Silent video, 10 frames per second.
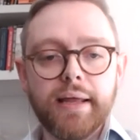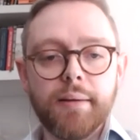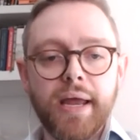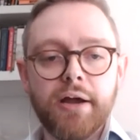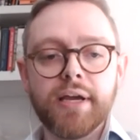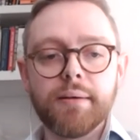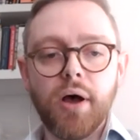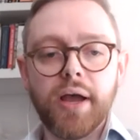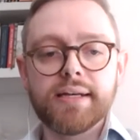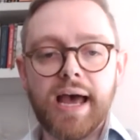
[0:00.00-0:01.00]
bearing in
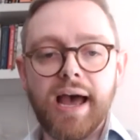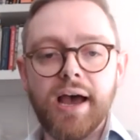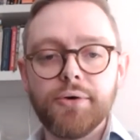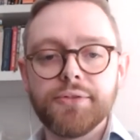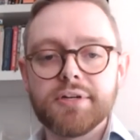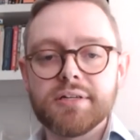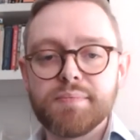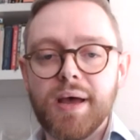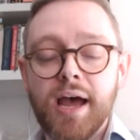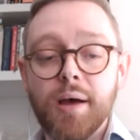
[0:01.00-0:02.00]
mind how
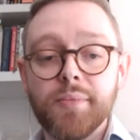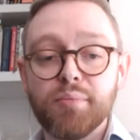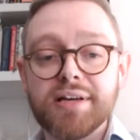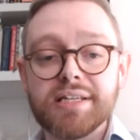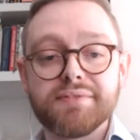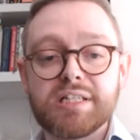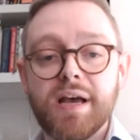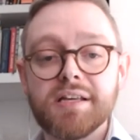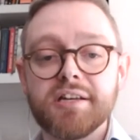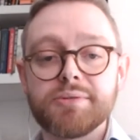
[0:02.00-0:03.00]
the presence of
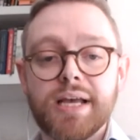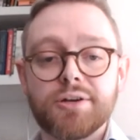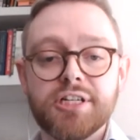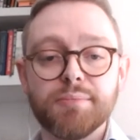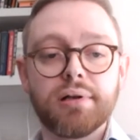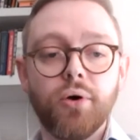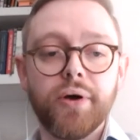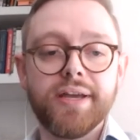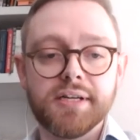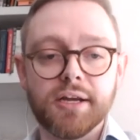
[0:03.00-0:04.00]
asbestos was actually
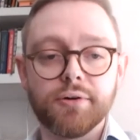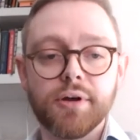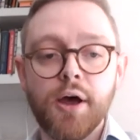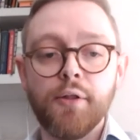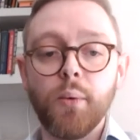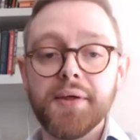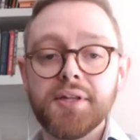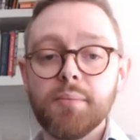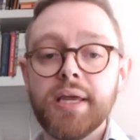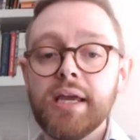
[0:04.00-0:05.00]
deployed here, the way the
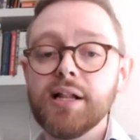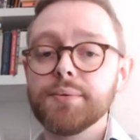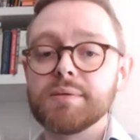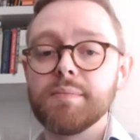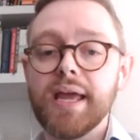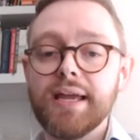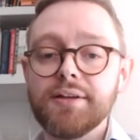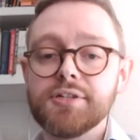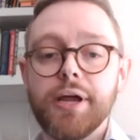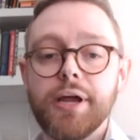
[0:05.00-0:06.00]
appeal was
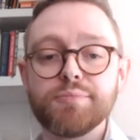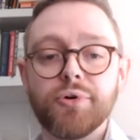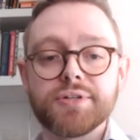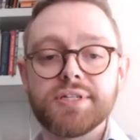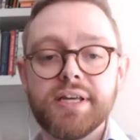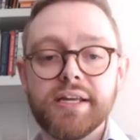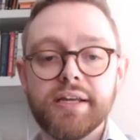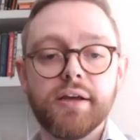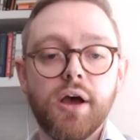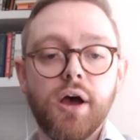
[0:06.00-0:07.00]
made to
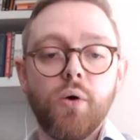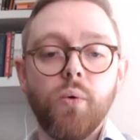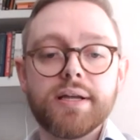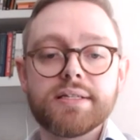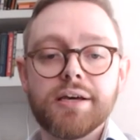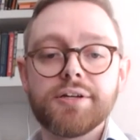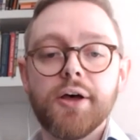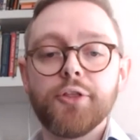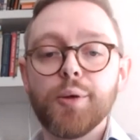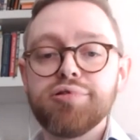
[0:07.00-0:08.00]
HMRC was that
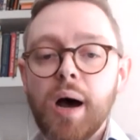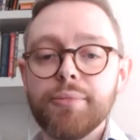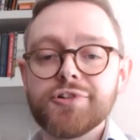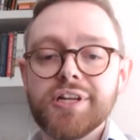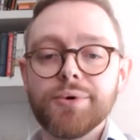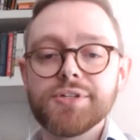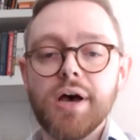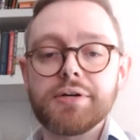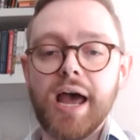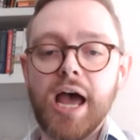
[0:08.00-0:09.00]
the property was
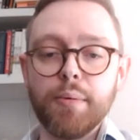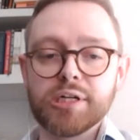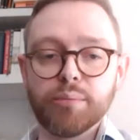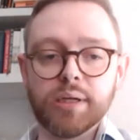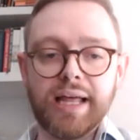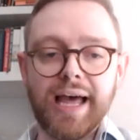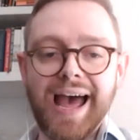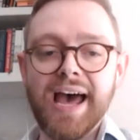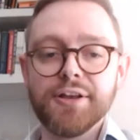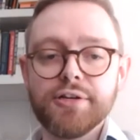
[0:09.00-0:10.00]
not habitable
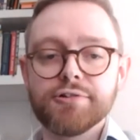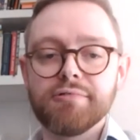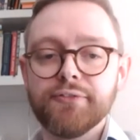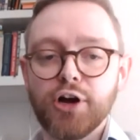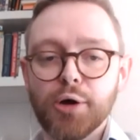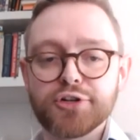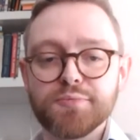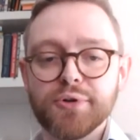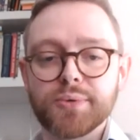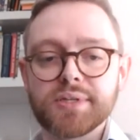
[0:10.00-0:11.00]
and
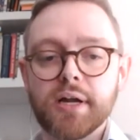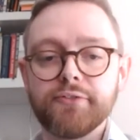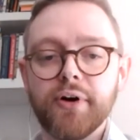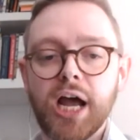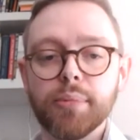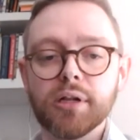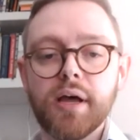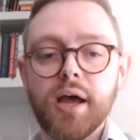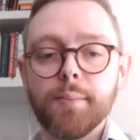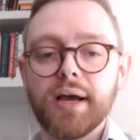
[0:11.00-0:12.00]
refurbishment was not
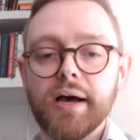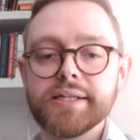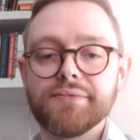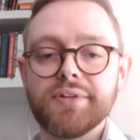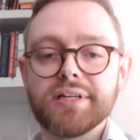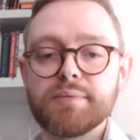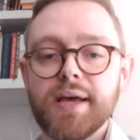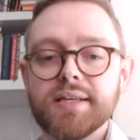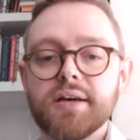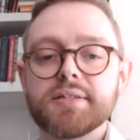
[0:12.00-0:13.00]
viable because of the
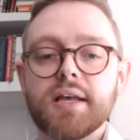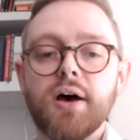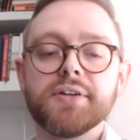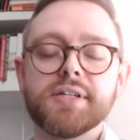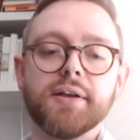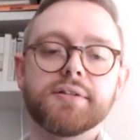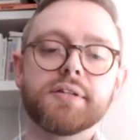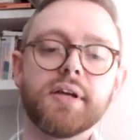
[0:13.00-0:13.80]
asbestos content.